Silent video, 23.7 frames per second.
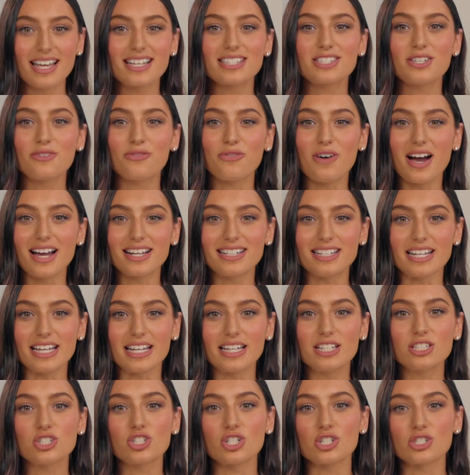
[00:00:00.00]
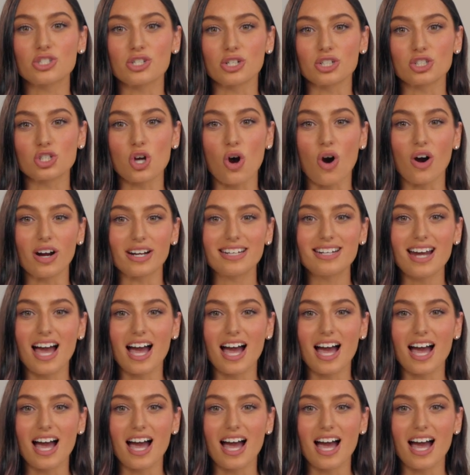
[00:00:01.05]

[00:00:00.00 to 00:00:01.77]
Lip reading: To find it, just search Audien